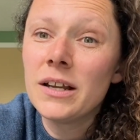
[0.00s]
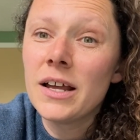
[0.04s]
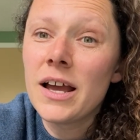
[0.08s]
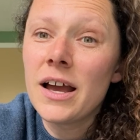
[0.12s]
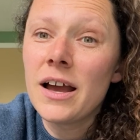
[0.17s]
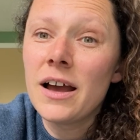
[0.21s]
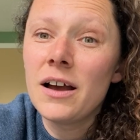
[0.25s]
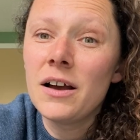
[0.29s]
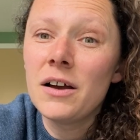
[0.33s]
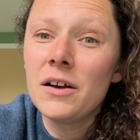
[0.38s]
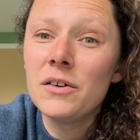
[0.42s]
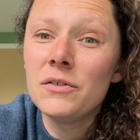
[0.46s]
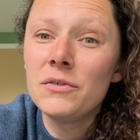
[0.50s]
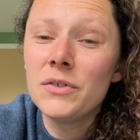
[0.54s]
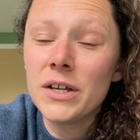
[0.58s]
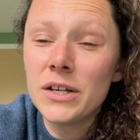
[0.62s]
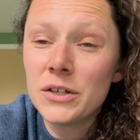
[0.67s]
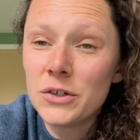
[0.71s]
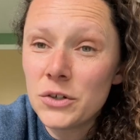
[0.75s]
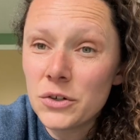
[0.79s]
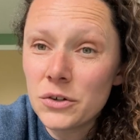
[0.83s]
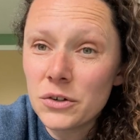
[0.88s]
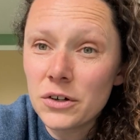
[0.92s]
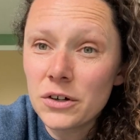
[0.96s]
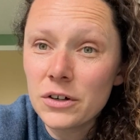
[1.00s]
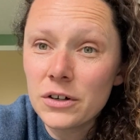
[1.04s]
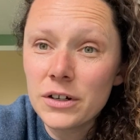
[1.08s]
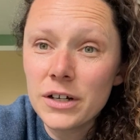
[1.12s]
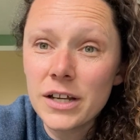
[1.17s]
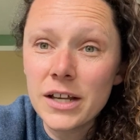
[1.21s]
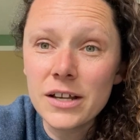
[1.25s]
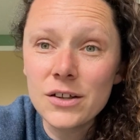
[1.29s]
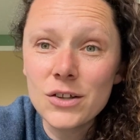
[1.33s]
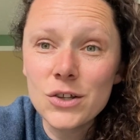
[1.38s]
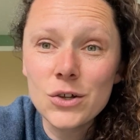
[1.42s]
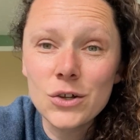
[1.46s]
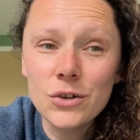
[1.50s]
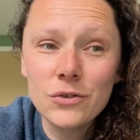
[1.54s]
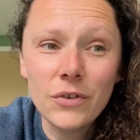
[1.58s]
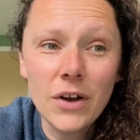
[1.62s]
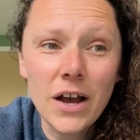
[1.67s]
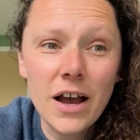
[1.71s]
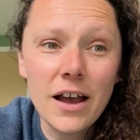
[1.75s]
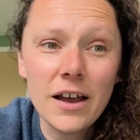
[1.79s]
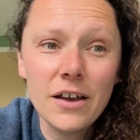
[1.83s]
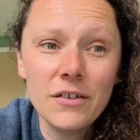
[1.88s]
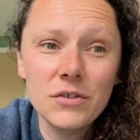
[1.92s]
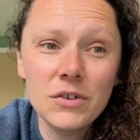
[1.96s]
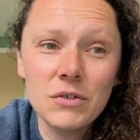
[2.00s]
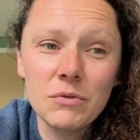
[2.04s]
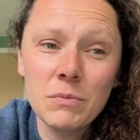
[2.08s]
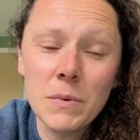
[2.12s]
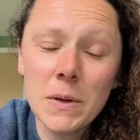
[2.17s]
have endured and survived,